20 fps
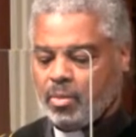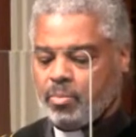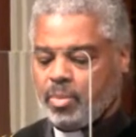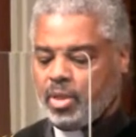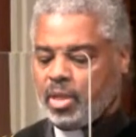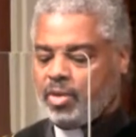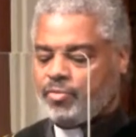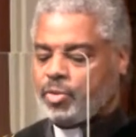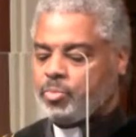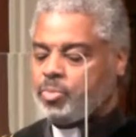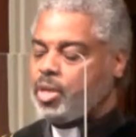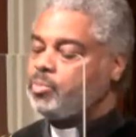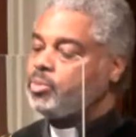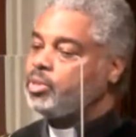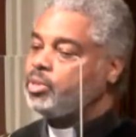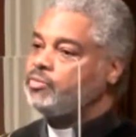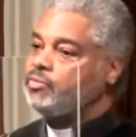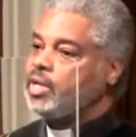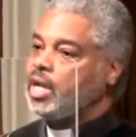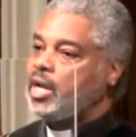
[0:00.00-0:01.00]
Beloved
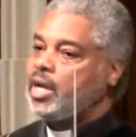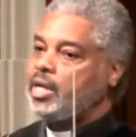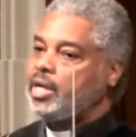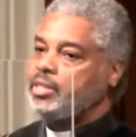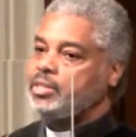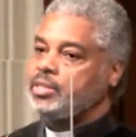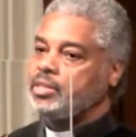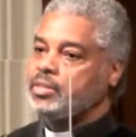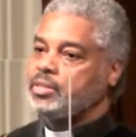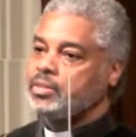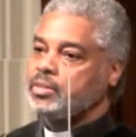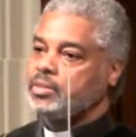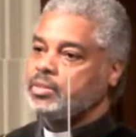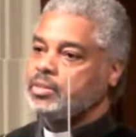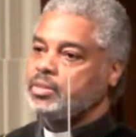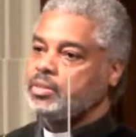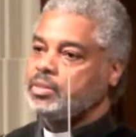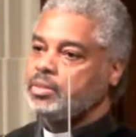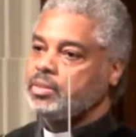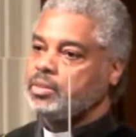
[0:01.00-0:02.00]
people of God,
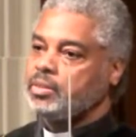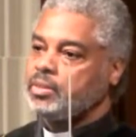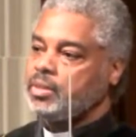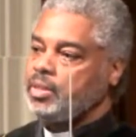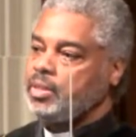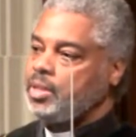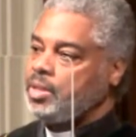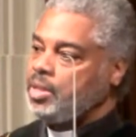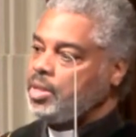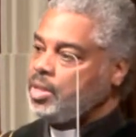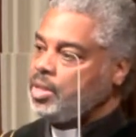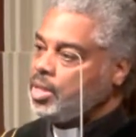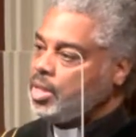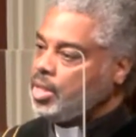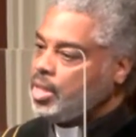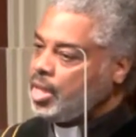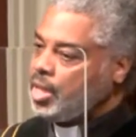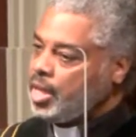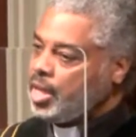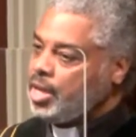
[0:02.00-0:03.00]

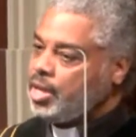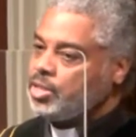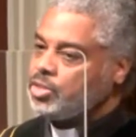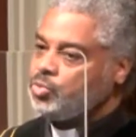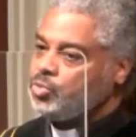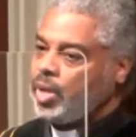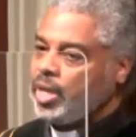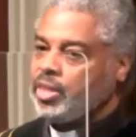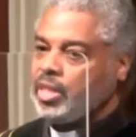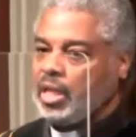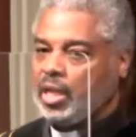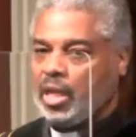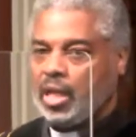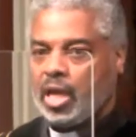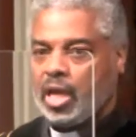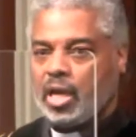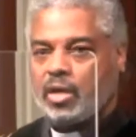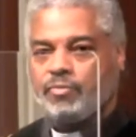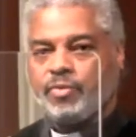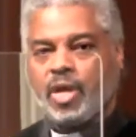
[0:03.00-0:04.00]
here's where the
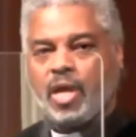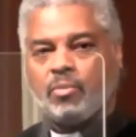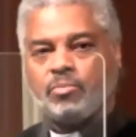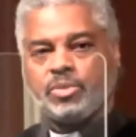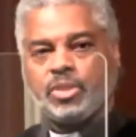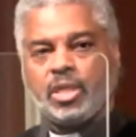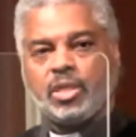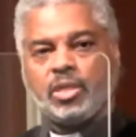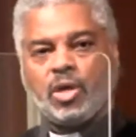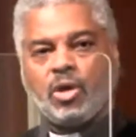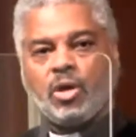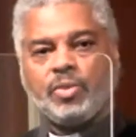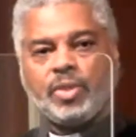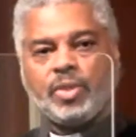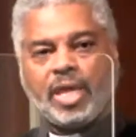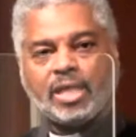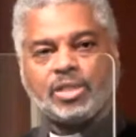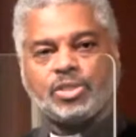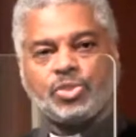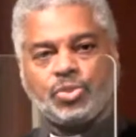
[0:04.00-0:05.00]
love comes in on
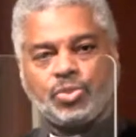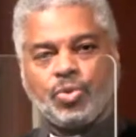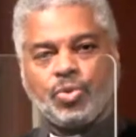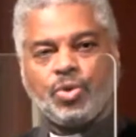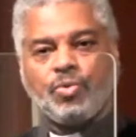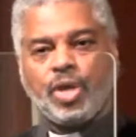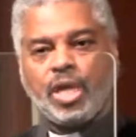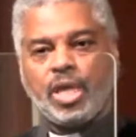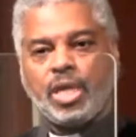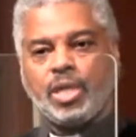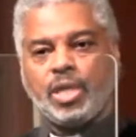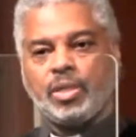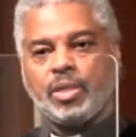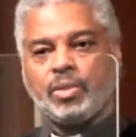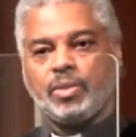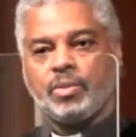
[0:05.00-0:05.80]
that story.